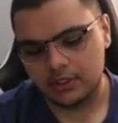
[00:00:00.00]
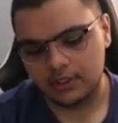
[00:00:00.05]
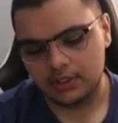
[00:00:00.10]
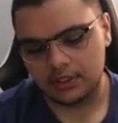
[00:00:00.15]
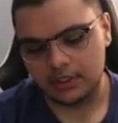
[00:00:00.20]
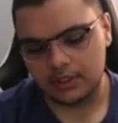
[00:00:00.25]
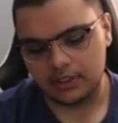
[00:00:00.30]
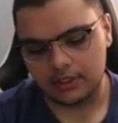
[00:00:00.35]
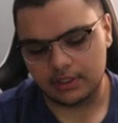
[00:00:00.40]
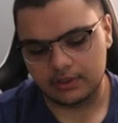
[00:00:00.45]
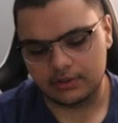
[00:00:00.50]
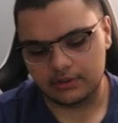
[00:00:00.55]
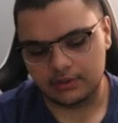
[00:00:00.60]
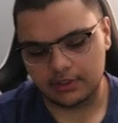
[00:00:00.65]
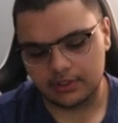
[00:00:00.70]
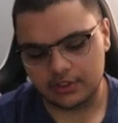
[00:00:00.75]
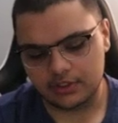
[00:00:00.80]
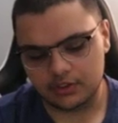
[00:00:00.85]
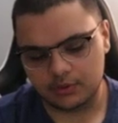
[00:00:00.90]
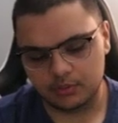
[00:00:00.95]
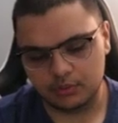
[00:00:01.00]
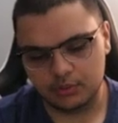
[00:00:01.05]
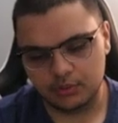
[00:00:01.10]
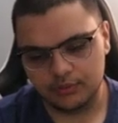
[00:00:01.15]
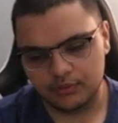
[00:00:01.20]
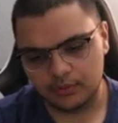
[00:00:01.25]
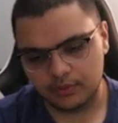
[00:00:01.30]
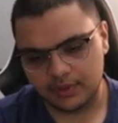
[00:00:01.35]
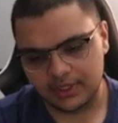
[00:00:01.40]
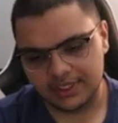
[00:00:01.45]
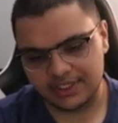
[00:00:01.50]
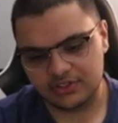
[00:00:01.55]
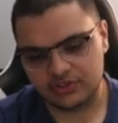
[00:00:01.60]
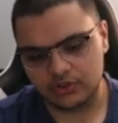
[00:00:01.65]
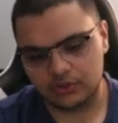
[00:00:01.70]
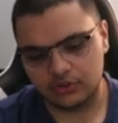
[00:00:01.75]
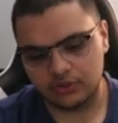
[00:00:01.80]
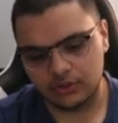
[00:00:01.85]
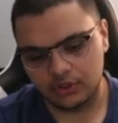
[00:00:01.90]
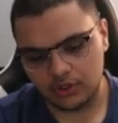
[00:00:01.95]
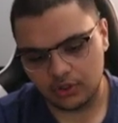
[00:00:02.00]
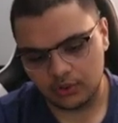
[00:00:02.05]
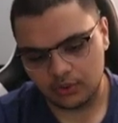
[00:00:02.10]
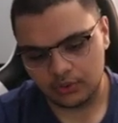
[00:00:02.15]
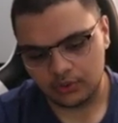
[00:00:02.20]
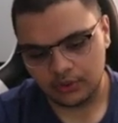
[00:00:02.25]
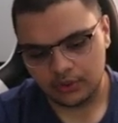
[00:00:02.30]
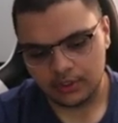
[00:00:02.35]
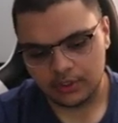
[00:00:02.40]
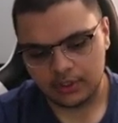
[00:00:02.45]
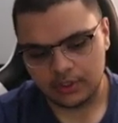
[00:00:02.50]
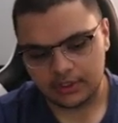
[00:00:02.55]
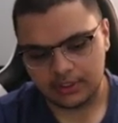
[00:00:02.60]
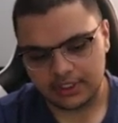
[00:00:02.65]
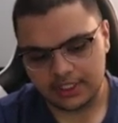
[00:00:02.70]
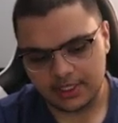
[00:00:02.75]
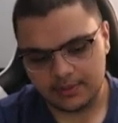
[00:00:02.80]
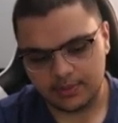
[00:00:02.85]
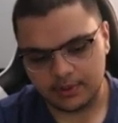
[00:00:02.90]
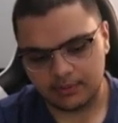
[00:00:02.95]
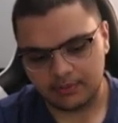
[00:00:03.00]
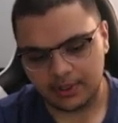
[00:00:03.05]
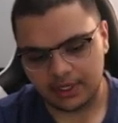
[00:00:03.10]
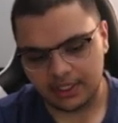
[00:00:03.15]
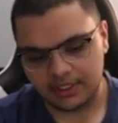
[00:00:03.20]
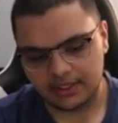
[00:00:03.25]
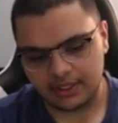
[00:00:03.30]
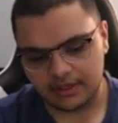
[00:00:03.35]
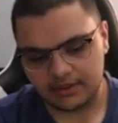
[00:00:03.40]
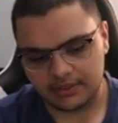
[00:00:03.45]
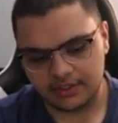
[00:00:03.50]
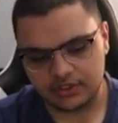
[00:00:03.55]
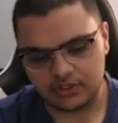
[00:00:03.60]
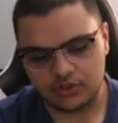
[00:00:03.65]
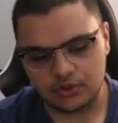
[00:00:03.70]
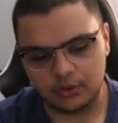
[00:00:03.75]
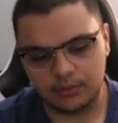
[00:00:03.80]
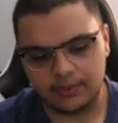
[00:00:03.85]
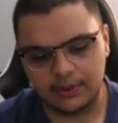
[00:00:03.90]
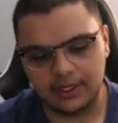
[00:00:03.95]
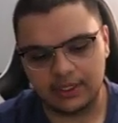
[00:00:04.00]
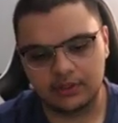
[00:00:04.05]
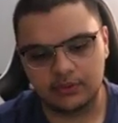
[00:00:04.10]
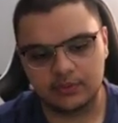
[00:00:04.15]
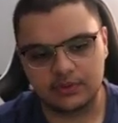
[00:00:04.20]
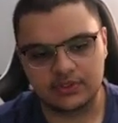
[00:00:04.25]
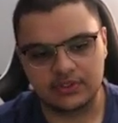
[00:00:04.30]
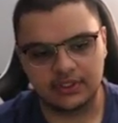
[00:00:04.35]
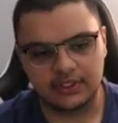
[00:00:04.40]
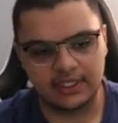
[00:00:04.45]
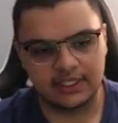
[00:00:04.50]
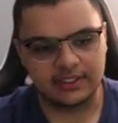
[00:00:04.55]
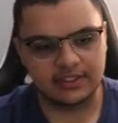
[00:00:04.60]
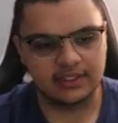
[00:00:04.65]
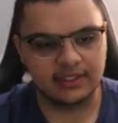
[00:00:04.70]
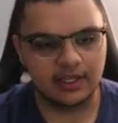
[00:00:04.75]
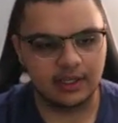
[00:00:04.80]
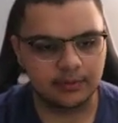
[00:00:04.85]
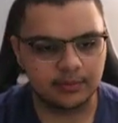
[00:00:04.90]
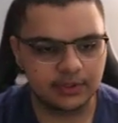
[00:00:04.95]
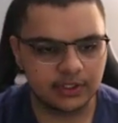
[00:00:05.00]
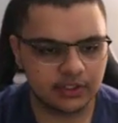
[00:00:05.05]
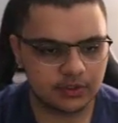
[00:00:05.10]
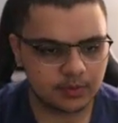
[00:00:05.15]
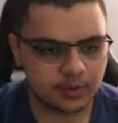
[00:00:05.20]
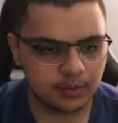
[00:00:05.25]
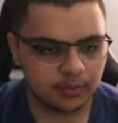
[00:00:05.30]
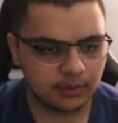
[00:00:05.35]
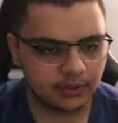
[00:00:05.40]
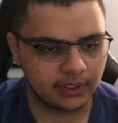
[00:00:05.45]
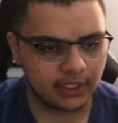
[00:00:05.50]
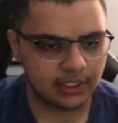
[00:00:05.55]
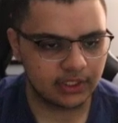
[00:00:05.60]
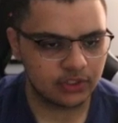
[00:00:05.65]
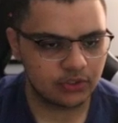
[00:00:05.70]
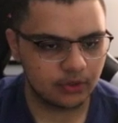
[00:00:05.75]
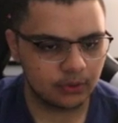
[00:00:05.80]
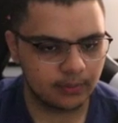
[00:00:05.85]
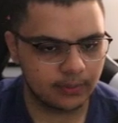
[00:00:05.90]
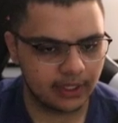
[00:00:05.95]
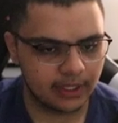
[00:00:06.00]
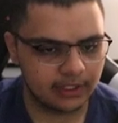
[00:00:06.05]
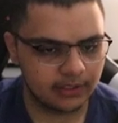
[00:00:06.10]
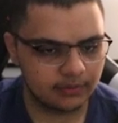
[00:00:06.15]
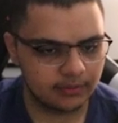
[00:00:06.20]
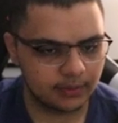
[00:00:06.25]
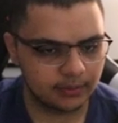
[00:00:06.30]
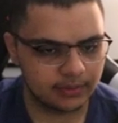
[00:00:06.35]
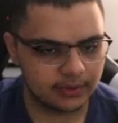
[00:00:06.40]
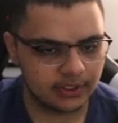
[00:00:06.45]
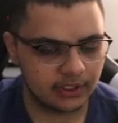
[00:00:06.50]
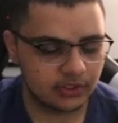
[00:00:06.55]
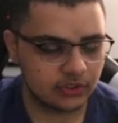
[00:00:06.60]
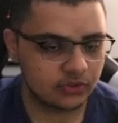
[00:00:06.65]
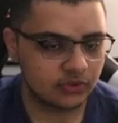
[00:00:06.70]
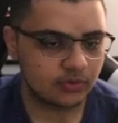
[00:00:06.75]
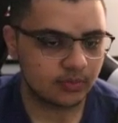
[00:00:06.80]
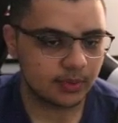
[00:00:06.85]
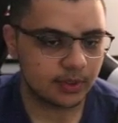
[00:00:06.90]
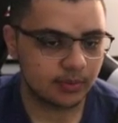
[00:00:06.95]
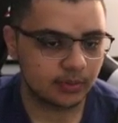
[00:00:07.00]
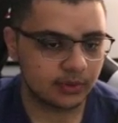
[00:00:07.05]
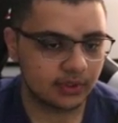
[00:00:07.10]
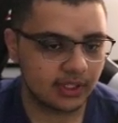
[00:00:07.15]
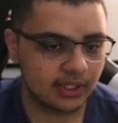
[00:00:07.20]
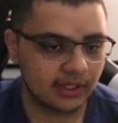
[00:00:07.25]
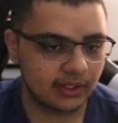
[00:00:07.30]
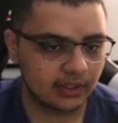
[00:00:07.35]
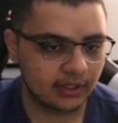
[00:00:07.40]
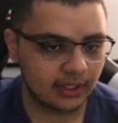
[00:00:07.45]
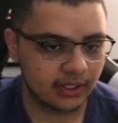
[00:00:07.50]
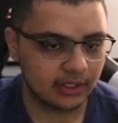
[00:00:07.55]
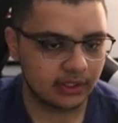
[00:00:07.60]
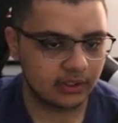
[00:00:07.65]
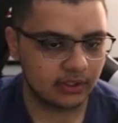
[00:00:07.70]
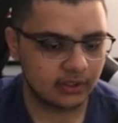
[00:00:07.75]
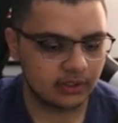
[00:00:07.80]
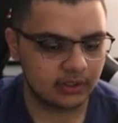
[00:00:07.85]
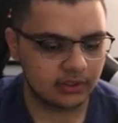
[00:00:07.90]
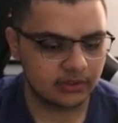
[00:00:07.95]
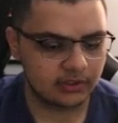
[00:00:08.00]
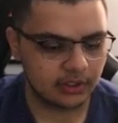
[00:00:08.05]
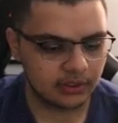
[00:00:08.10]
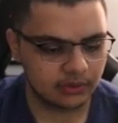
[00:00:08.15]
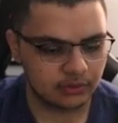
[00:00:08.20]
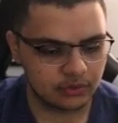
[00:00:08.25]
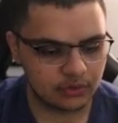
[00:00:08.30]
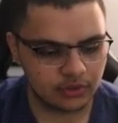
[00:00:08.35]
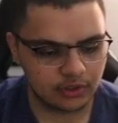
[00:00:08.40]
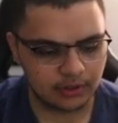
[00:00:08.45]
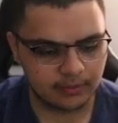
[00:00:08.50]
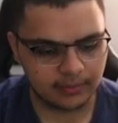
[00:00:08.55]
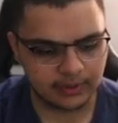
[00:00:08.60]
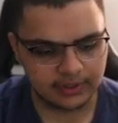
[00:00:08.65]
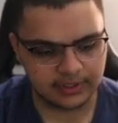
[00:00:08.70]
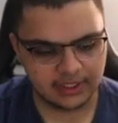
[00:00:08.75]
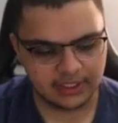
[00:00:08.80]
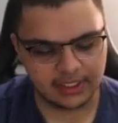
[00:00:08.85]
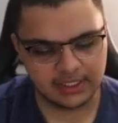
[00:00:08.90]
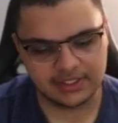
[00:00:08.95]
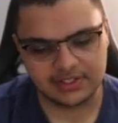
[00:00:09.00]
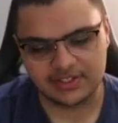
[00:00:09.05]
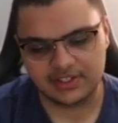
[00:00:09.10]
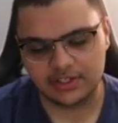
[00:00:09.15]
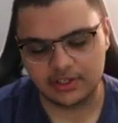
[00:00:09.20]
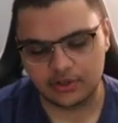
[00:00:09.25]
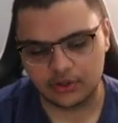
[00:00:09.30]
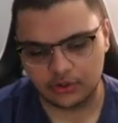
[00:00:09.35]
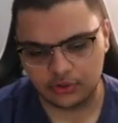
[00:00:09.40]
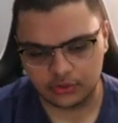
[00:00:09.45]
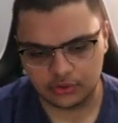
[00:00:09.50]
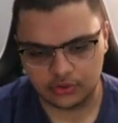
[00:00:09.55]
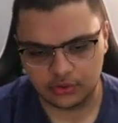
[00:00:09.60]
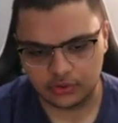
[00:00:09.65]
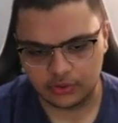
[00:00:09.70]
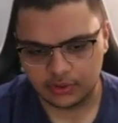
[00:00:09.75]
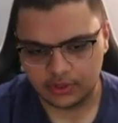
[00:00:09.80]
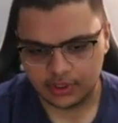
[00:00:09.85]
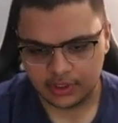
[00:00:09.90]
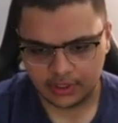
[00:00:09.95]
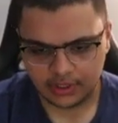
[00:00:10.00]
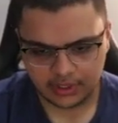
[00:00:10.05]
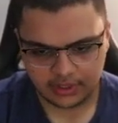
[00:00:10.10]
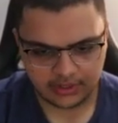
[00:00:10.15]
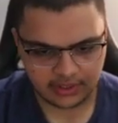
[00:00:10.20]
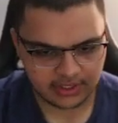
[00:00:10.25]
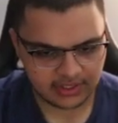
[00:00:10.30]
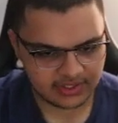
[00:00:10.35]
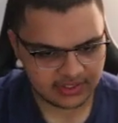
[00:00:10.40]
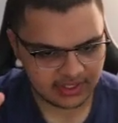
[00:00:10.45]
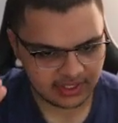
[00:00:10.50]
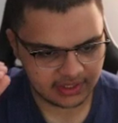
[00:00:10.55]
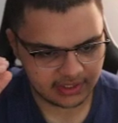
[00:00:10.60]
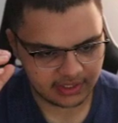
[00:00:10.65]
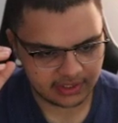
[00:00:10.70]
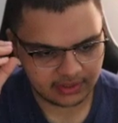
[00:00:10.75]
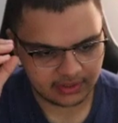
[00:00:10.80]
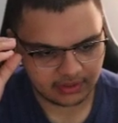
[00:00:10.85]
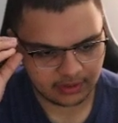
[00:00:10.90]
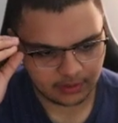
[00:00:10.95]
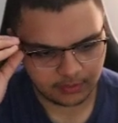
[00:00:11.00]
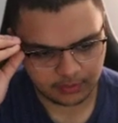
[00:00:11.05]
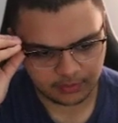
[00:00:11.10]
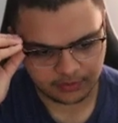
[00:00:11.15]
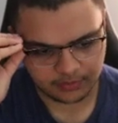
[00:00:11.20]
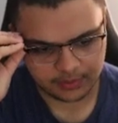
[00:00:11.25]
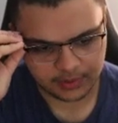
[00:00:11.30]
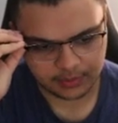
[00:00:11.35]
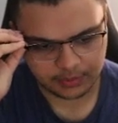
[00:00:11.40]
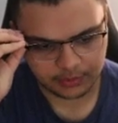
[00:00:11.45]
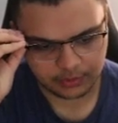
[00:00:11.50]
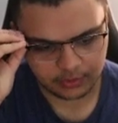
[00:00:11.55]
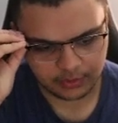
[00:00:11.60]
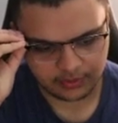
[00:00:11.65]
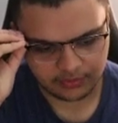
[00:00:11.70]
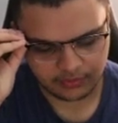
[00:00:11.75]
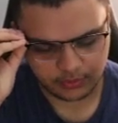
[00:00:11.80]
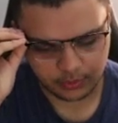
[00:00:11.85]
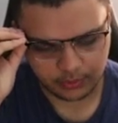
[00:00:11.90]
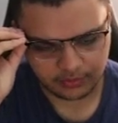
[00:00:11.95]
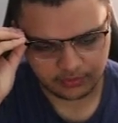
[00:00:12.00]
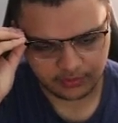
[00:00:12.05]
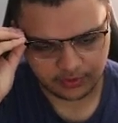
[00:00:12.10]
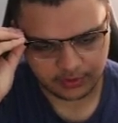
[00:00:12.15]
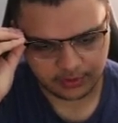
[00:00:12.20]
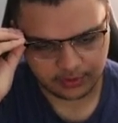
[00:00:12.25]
And his approval ratings are low. Keep in mind, I think Joe Biden was elected not because people like Joe Biden, but because people didn't like Donald Trump. I think I'd seen an article that had said that the number of people who had voted for